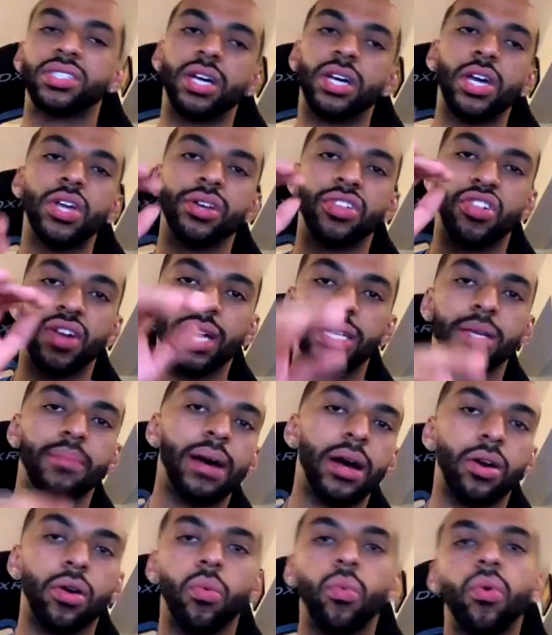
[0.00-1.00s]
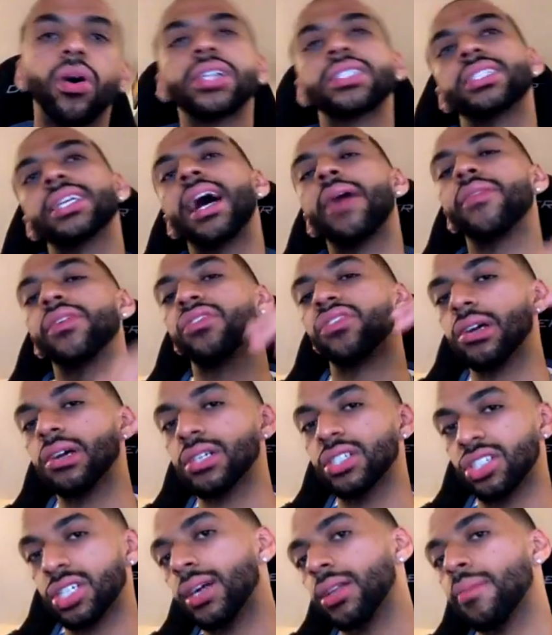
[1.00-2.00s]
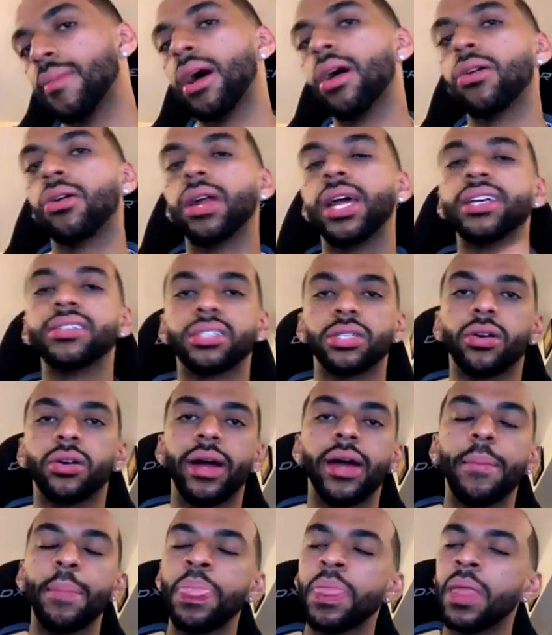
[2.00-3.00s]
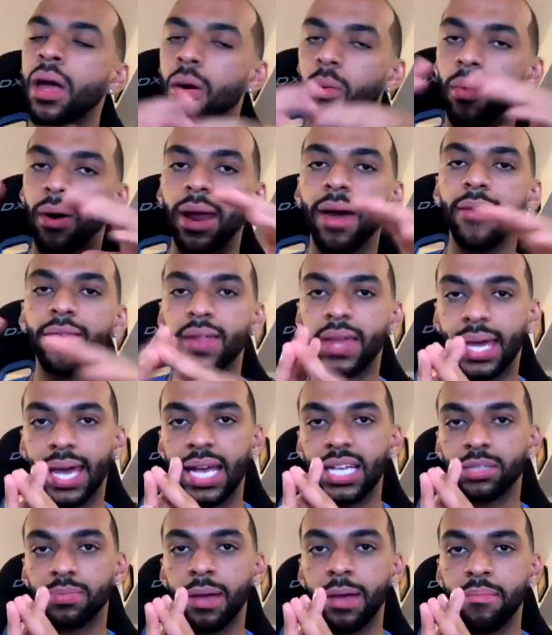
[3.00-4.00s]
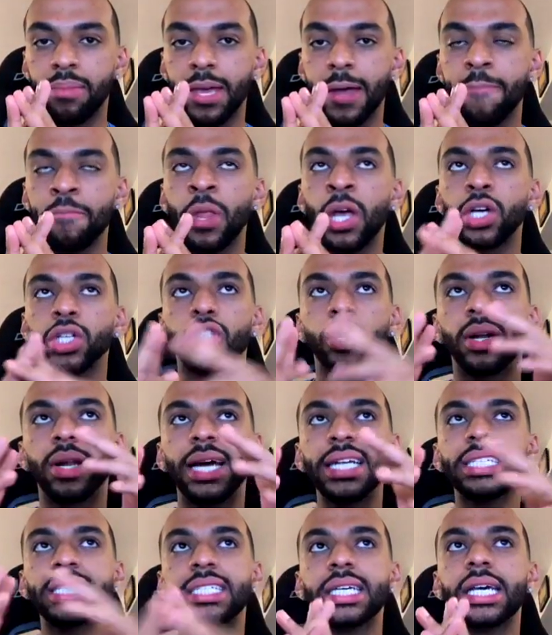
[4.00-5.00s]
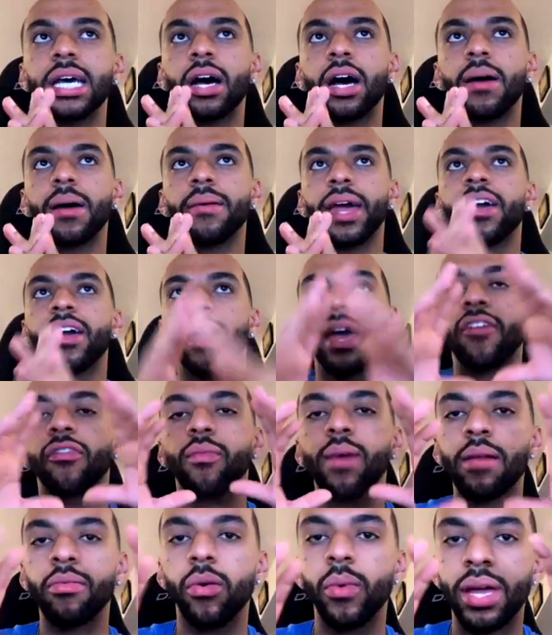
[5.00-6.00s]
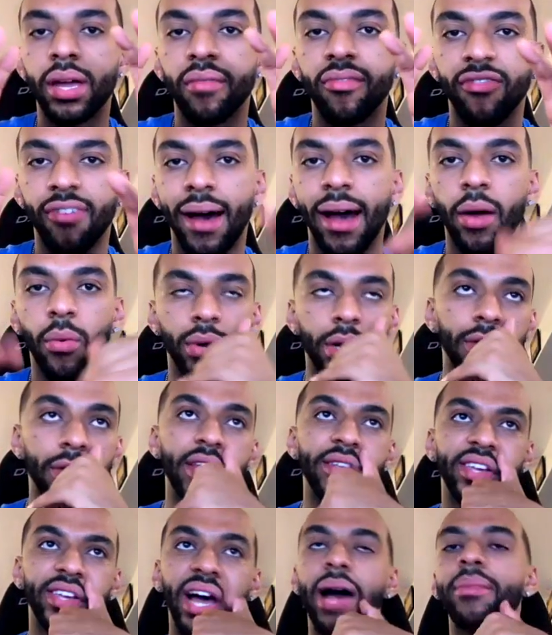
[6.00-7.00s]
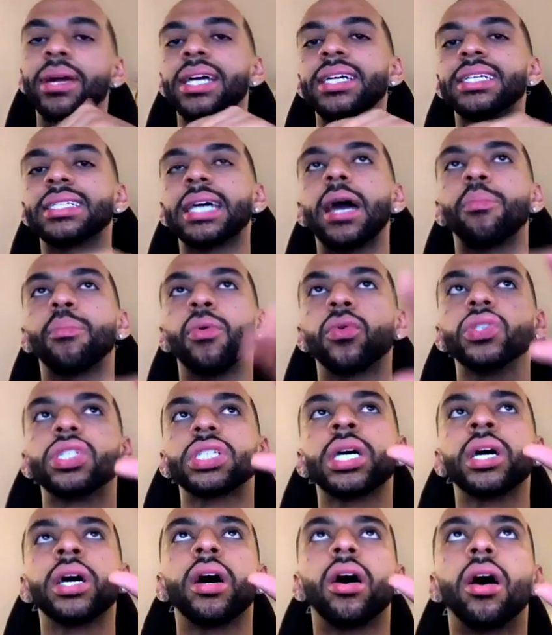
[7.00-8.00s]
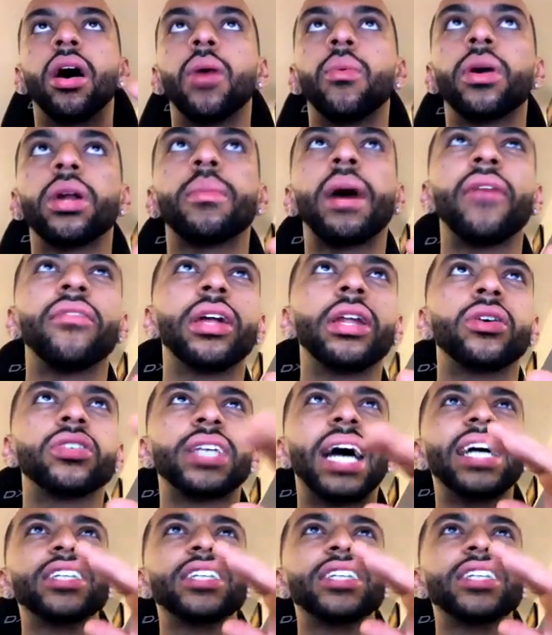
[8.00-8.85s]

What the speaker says: you to check them out on WhatsApp, they'll tell you to check them out on Instagram, whatever the case may be. So let's see if maybe we can find one of these common examples on one of my videos. I